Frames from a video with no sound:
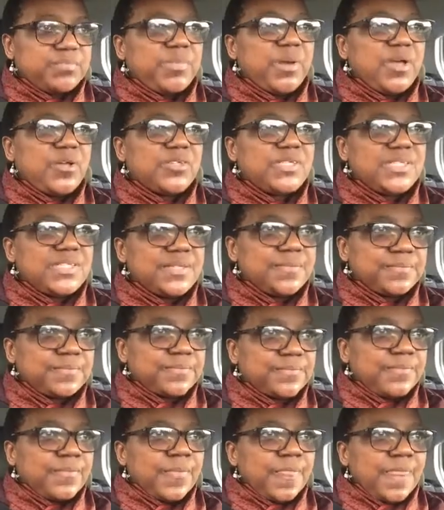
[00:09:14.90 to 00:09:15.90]
post,
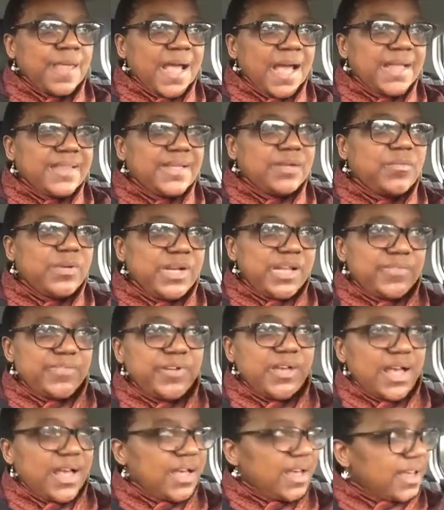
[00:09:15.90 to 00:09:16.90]
and then
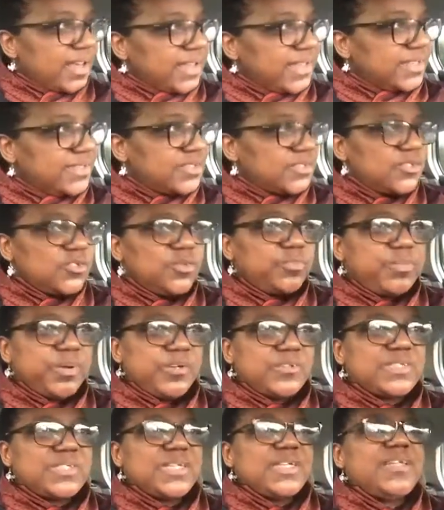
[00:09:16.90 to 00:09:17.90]
whenever I do
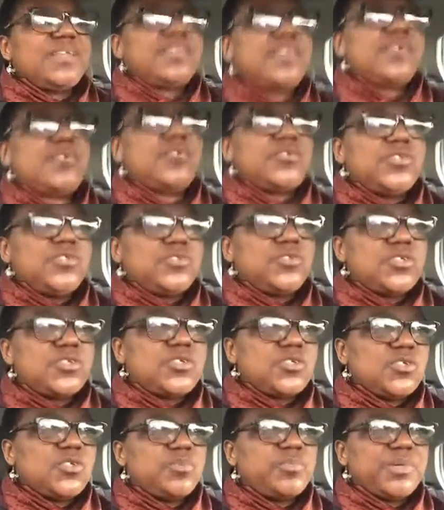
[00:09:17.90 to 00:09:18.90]
post anything on
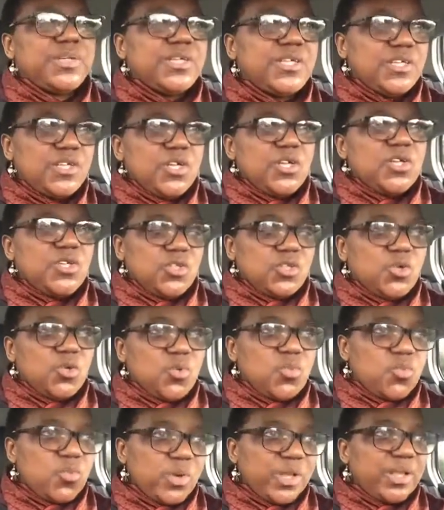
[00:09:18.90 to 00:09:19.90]
YouTube,
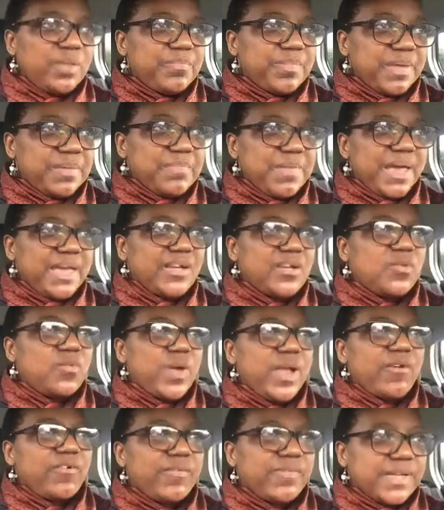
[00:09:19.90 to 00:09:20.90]
you will be made
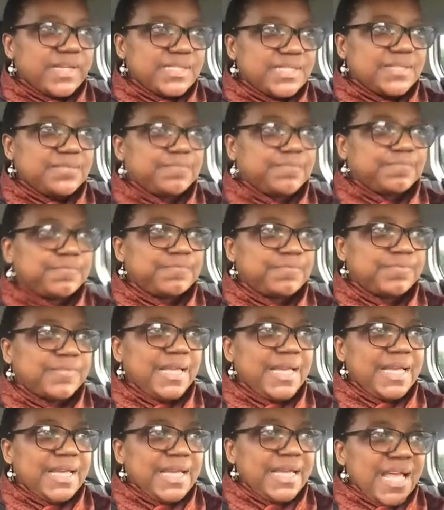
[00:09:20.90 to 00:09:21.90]
aware of it.
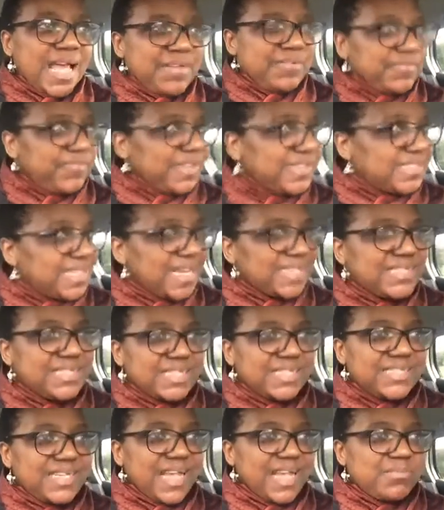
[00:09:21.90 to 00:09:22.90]
Have a
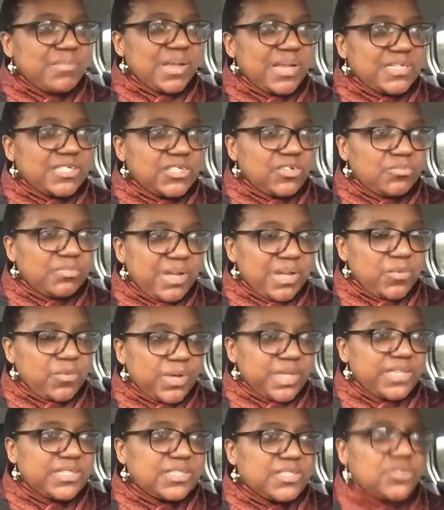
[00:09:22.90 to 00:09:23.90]
fantastic day. I'm actually on my
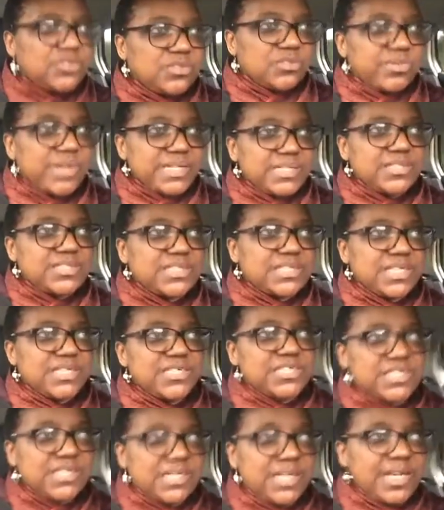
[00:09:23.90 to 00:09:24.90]
way to the radio
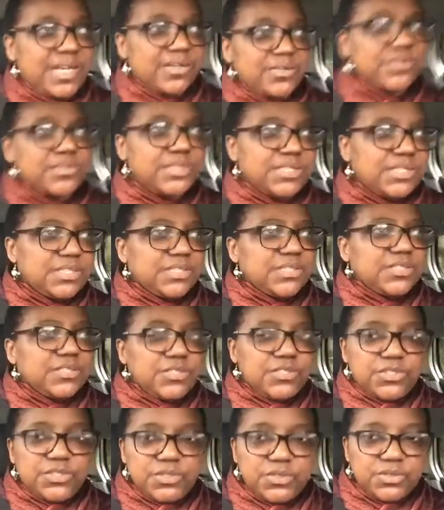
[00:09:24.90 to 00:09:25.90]
station now
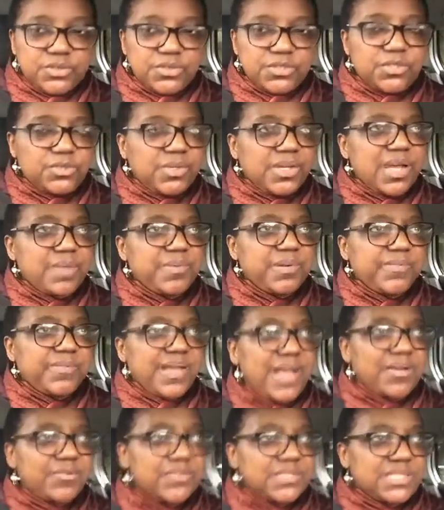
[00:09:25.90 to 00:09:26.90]
to do a couple of
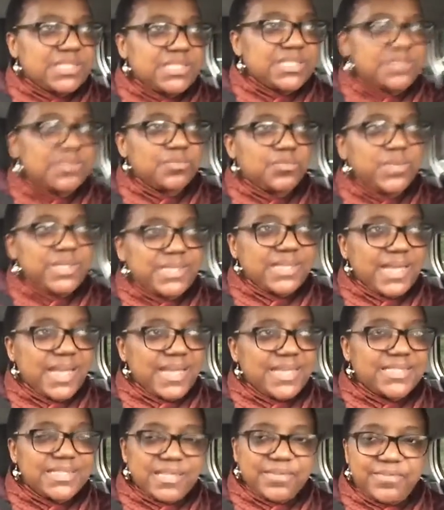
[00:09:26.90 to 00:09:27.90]
hours with
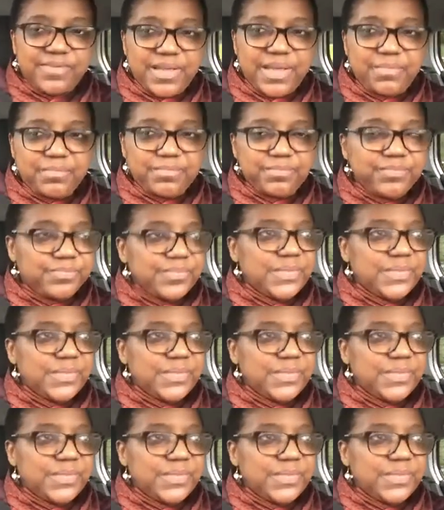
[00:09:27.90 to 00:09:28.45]
Haze FM.